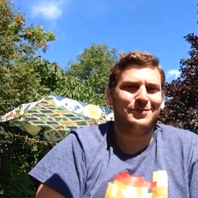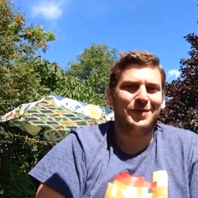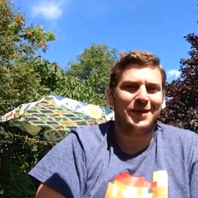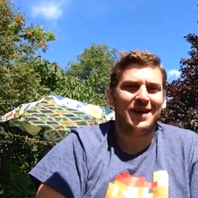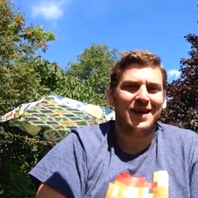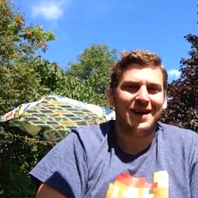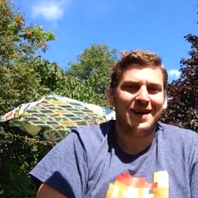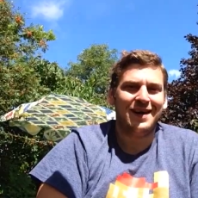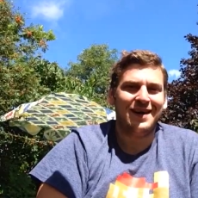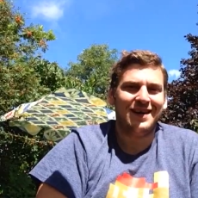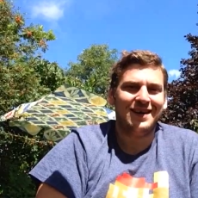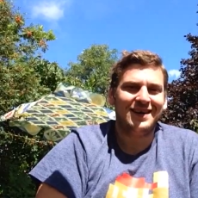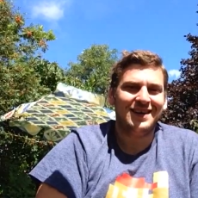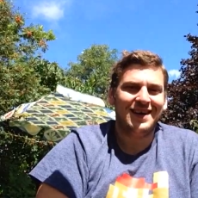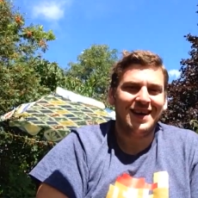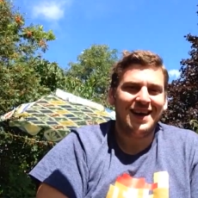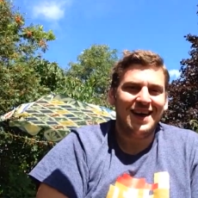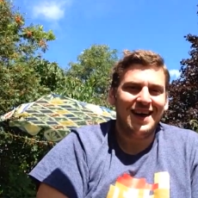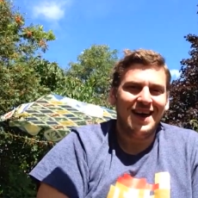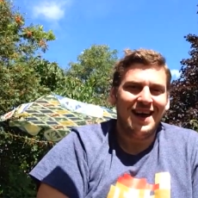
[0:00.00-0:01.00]
but uh,
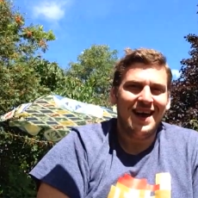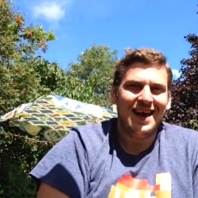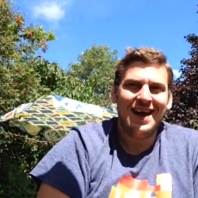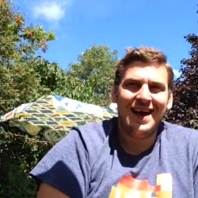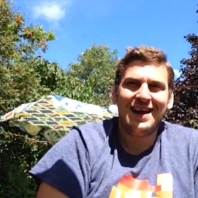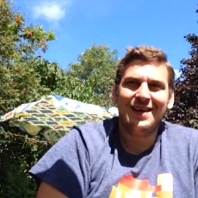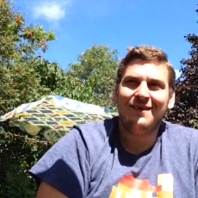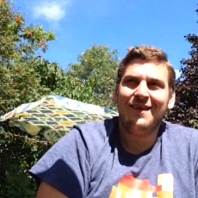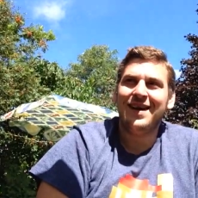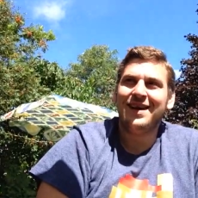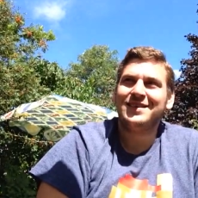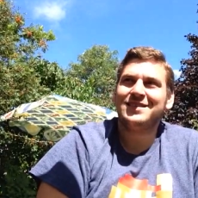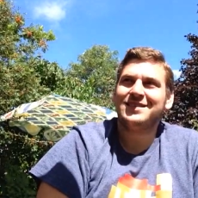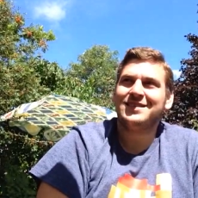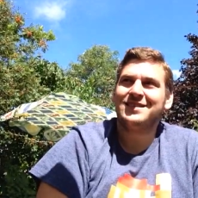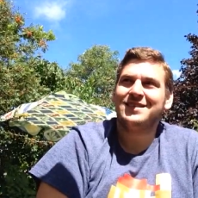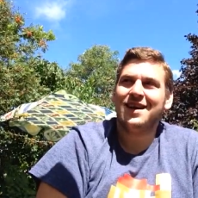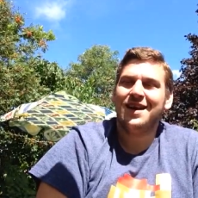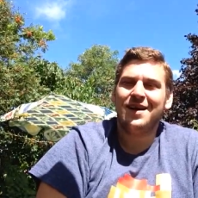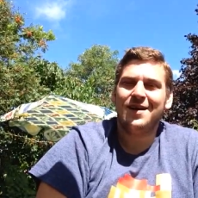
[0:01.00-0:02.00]
anyway,
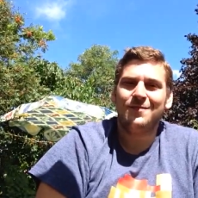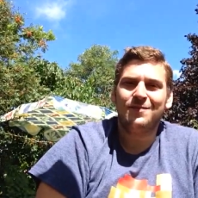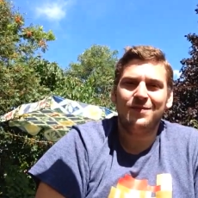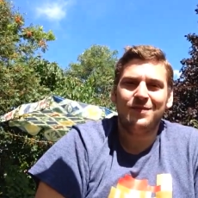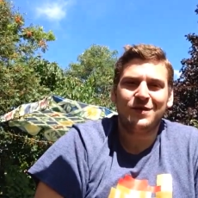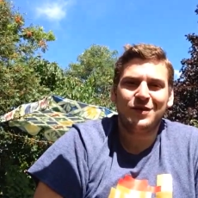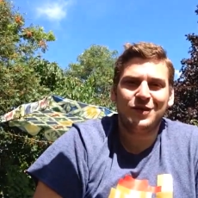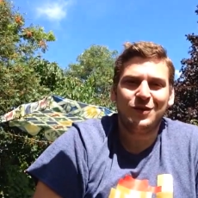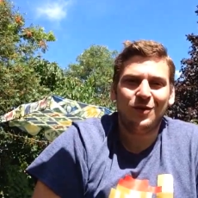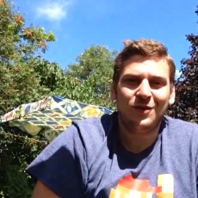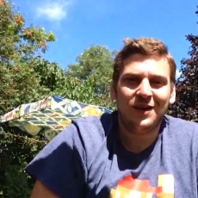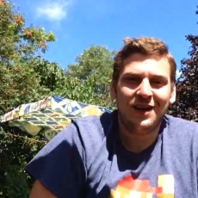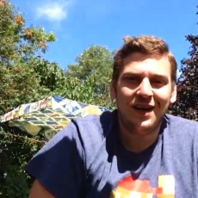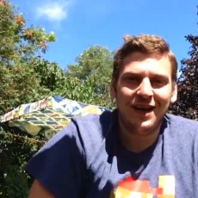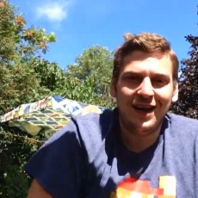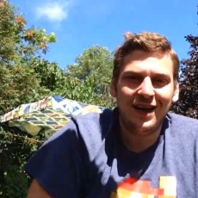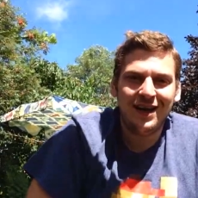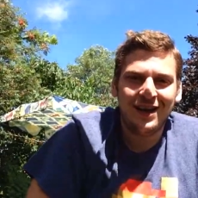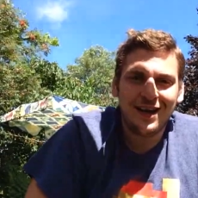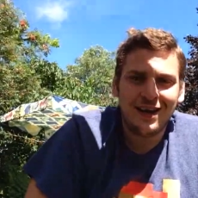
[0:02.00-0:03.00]
just um, join the
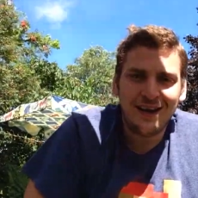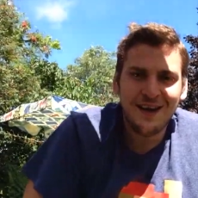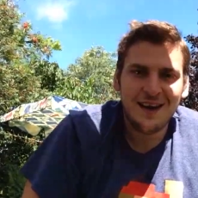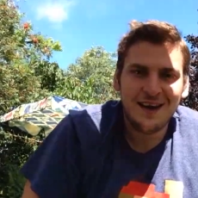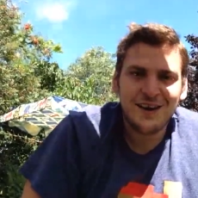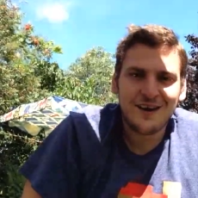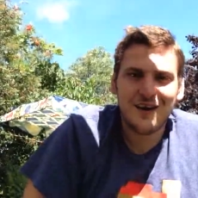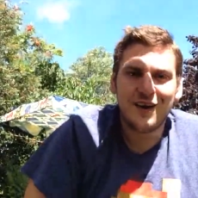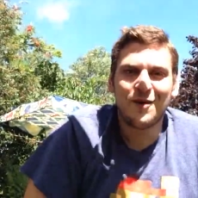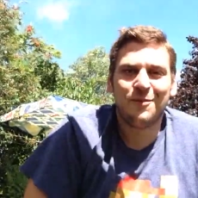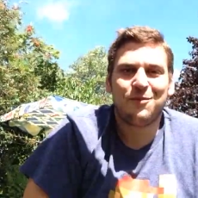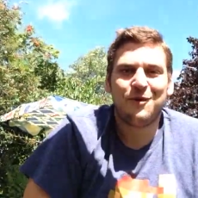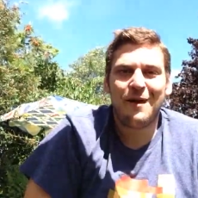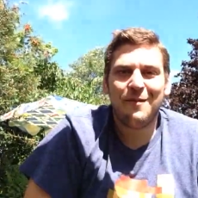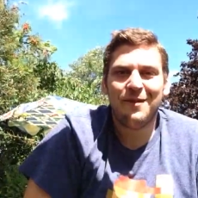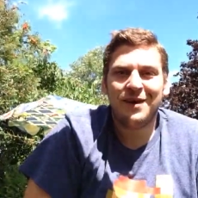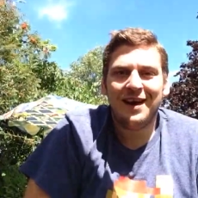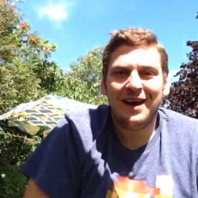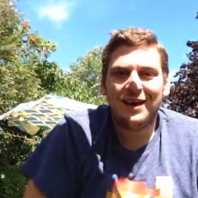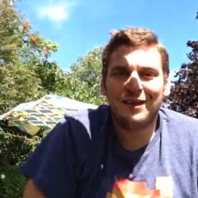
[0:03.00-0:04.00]
league, go to
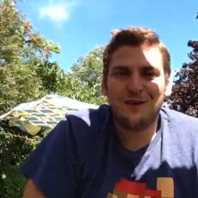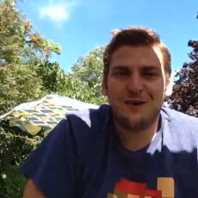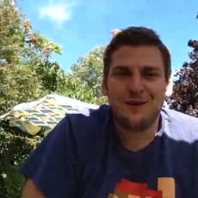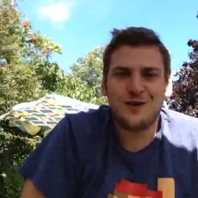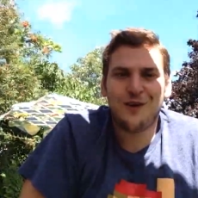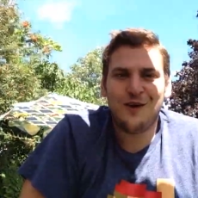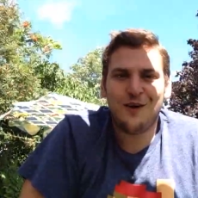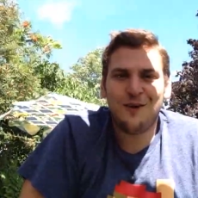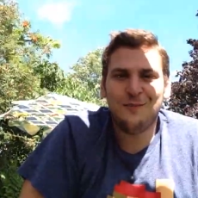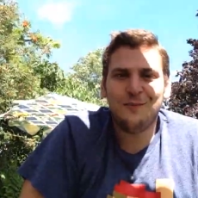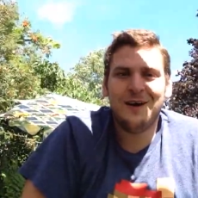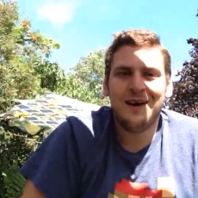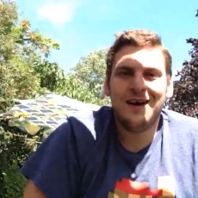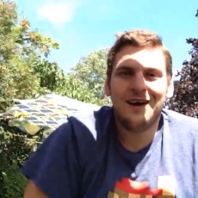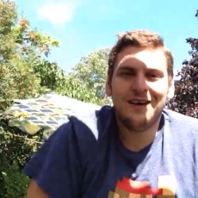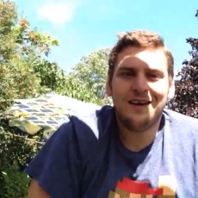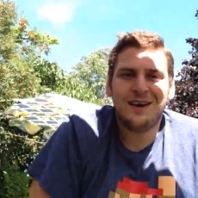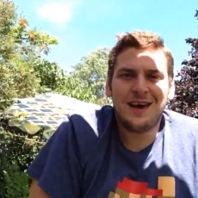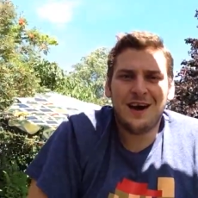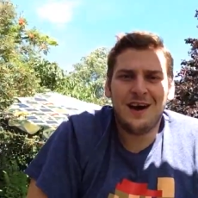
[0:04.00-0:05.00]
Premier League dot
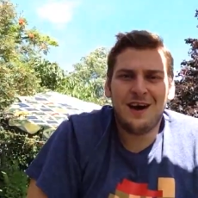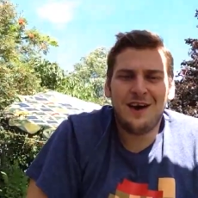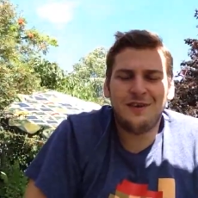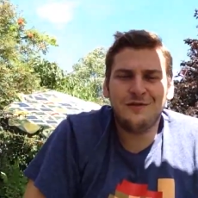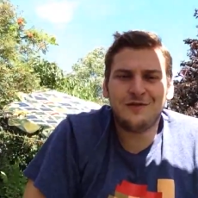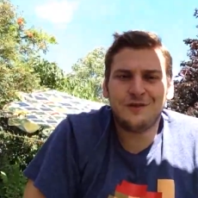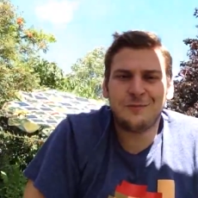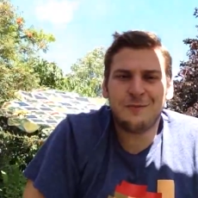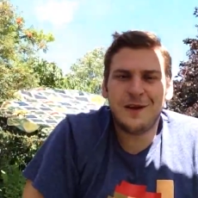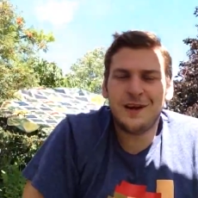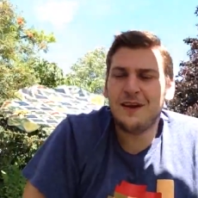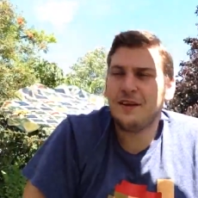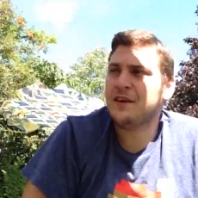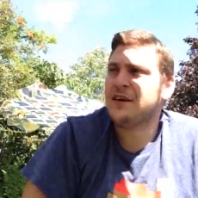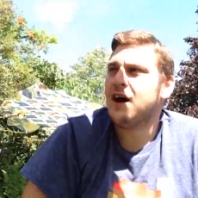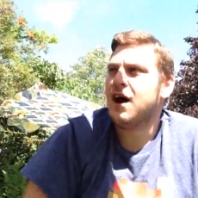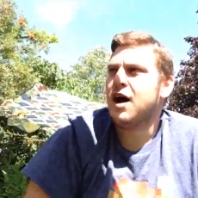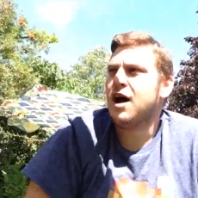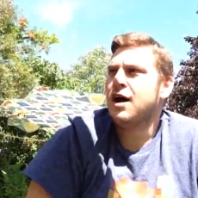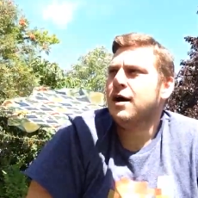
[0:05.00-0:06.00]
com, you get one hundred million
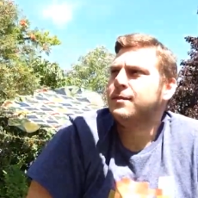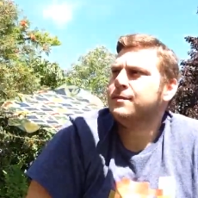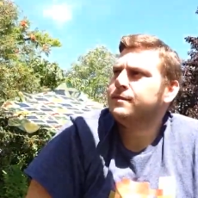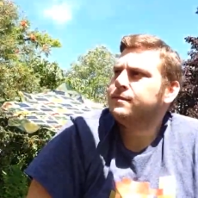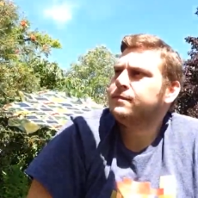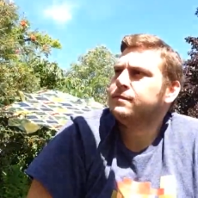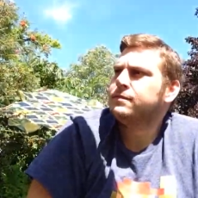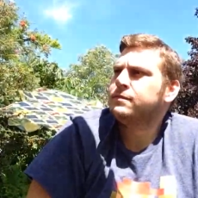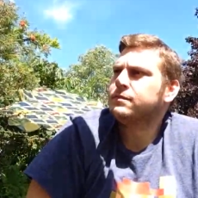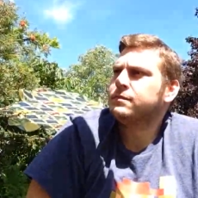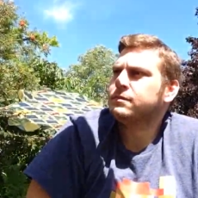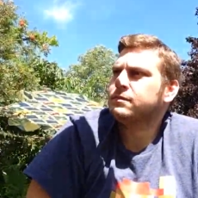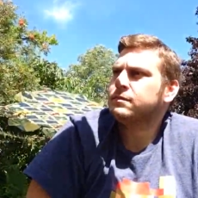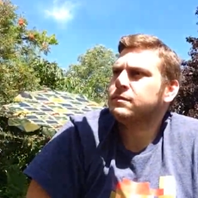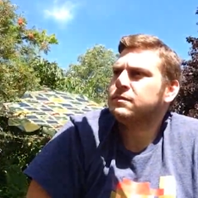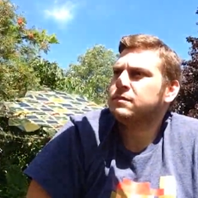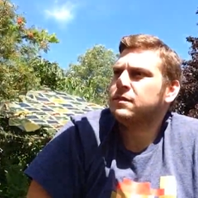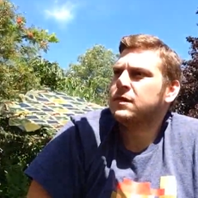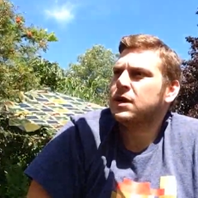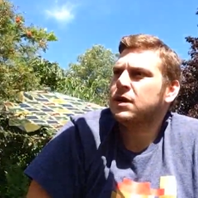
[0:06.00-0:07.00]
car, one
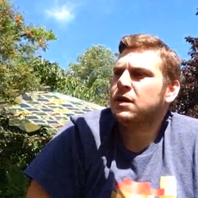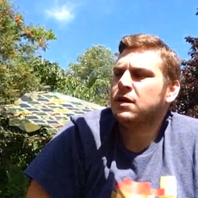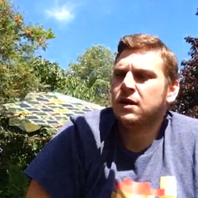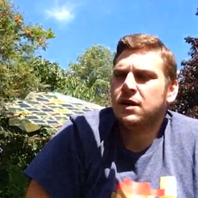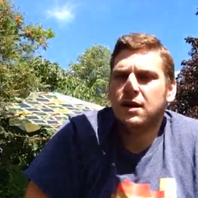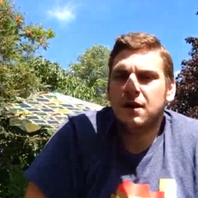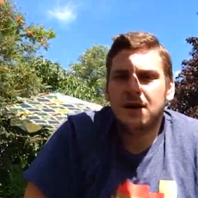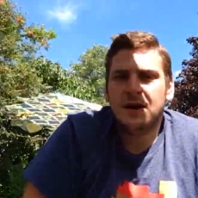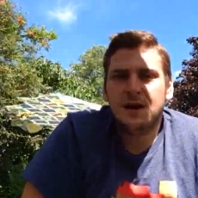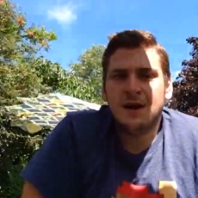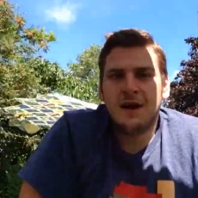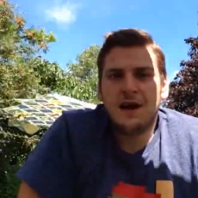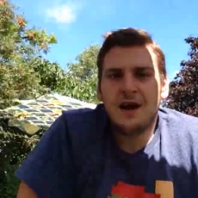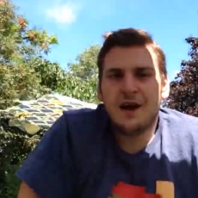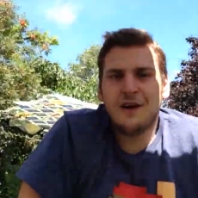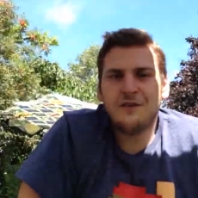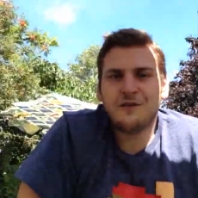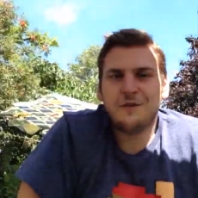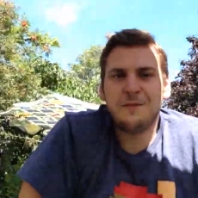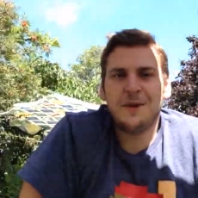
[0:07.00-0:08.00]

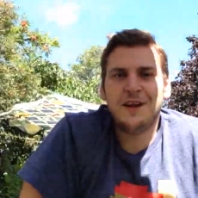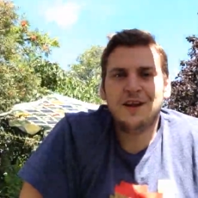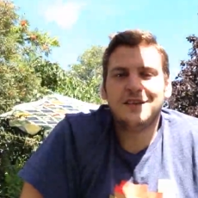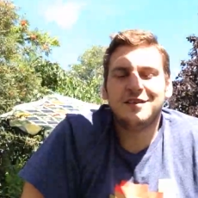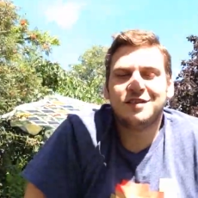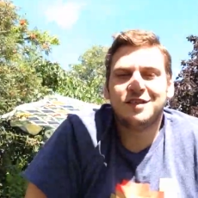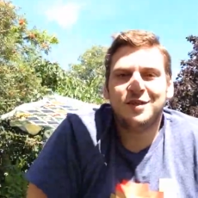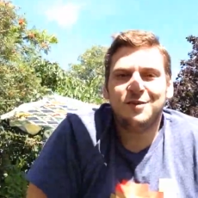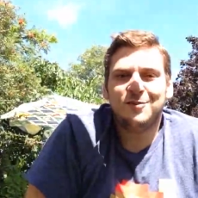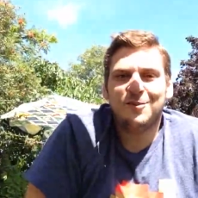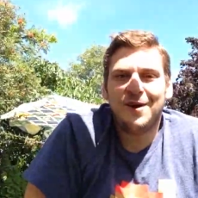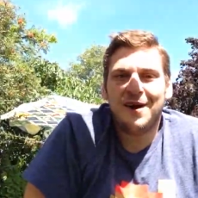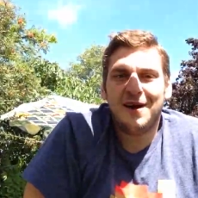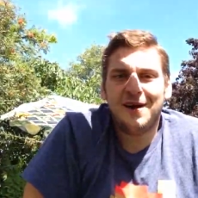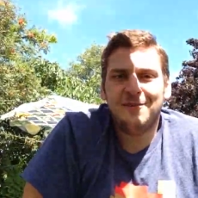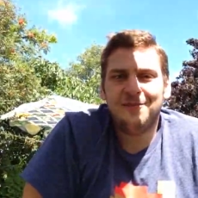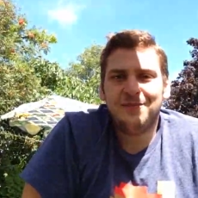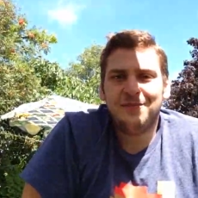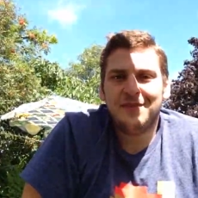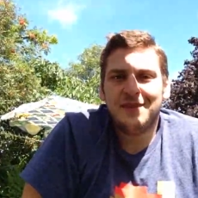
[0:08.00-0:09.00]
hundred million to
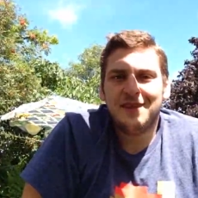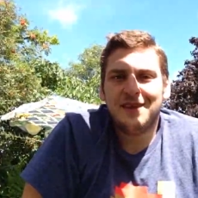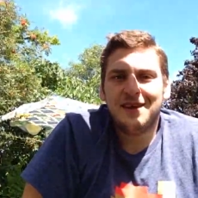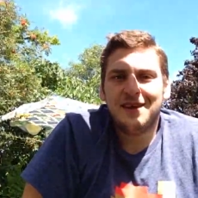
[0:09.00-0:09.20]
um,